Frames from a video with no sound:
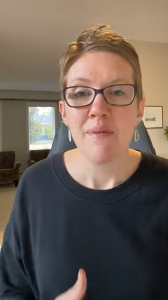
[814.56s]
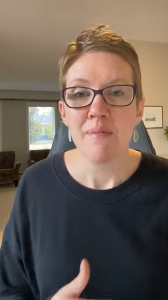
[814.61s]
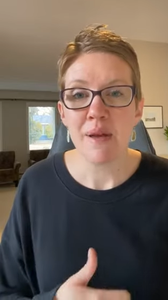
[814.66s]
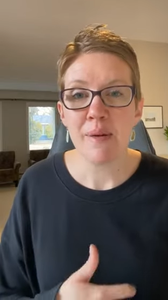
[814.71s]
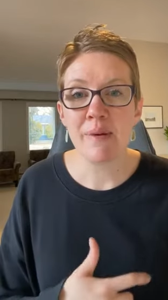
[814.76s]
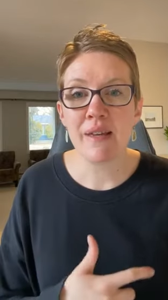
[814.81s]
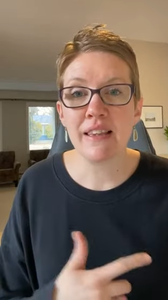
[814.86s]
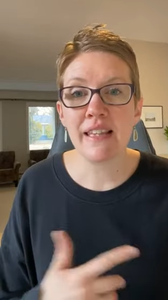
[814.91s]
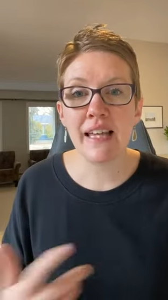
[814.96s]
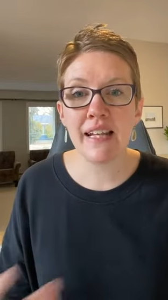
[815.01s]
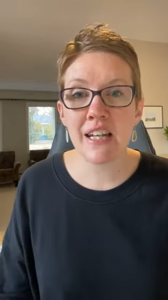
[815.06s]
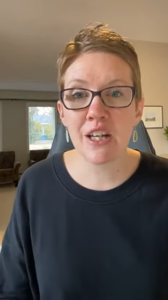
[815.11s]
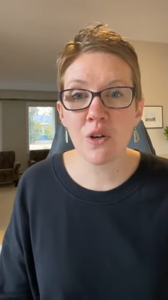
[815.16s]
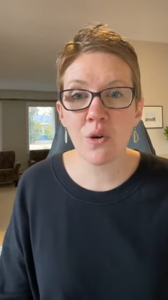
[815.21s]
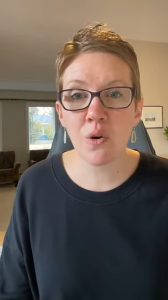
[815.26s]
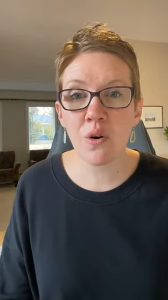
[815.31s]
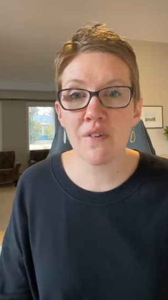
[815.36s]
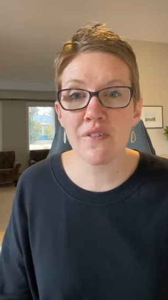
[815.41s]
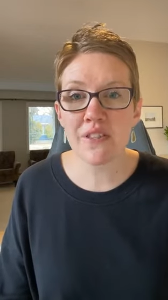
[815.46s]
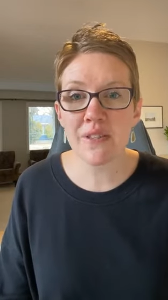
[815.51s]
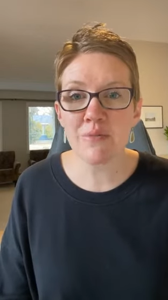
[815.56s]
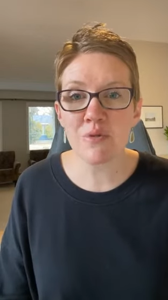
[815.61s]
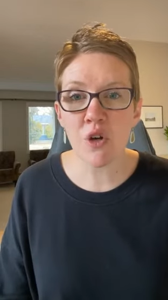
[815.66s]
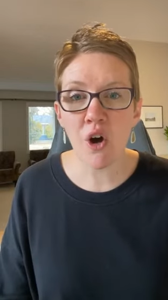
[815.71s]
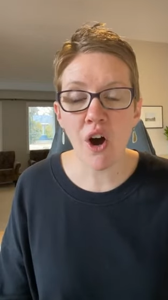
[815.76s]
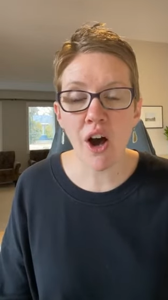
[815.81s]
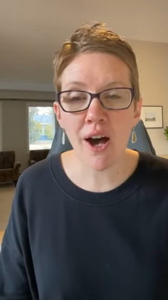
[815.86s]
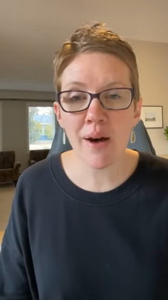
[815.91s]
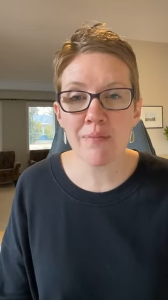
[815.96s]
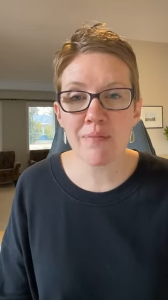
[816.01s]
maybe letting go of some
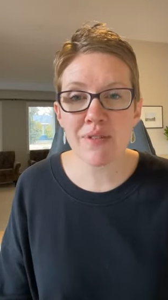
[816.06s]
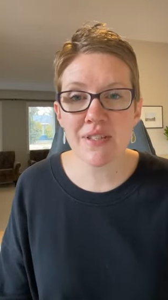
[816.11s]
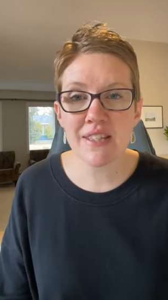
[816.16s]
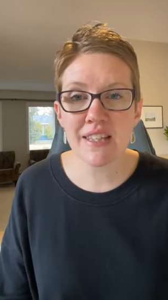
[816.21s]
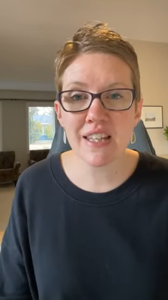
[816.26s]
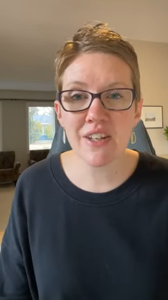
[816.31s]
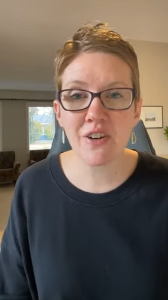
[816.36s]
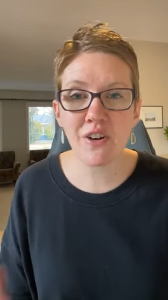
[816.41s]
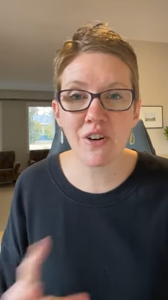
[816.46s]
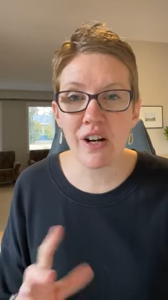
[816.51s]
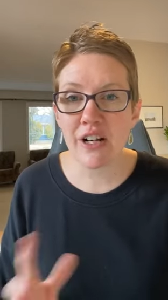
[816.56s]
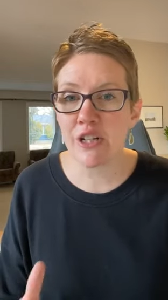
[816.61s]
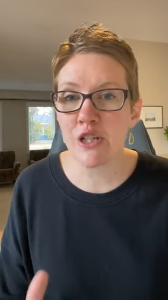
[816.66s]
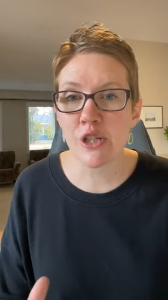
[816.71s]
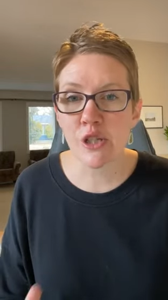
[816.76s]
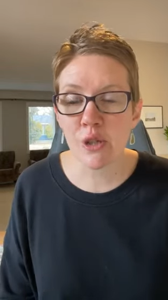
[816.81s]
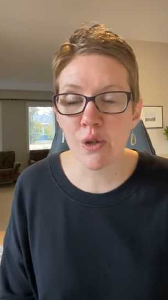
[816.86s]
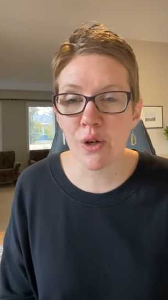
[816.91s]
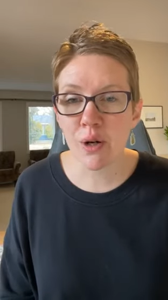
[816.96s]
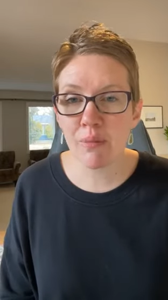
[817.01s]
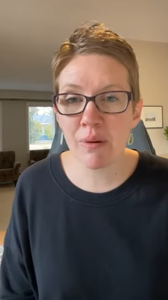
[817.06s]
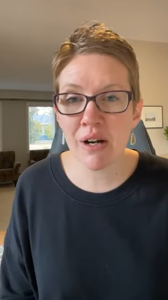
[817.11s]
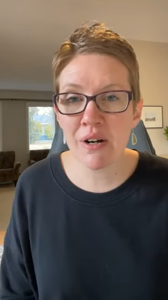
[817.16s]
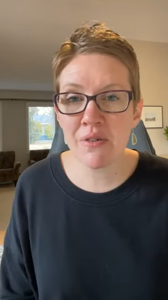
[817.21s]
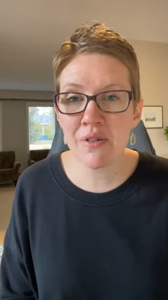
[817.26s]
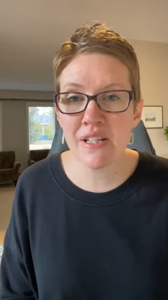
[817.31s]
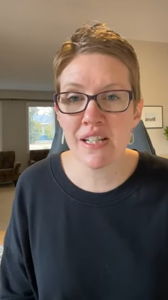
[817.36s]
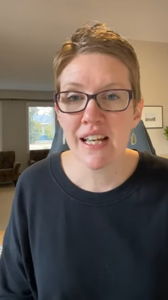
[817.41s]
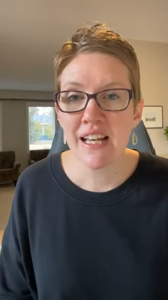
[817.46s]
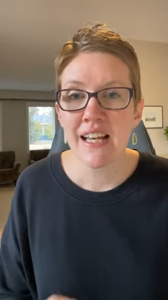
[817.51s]
tops that you're unsure
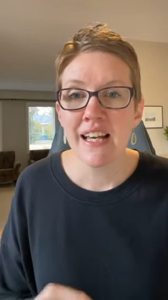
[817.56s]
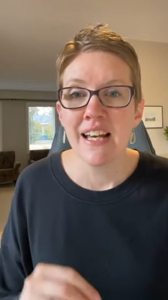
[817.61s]
about.